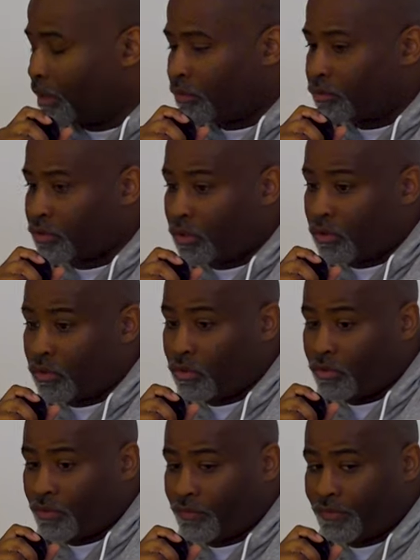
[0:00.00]

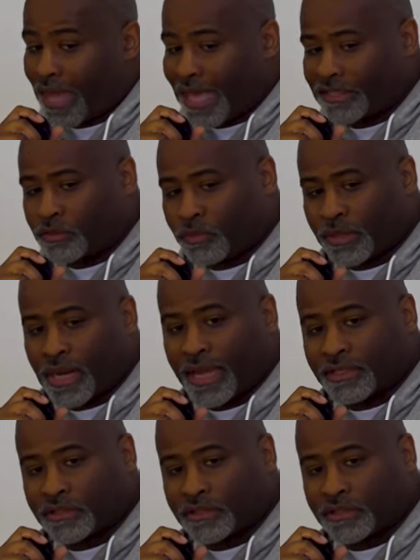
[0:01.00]
So that's when I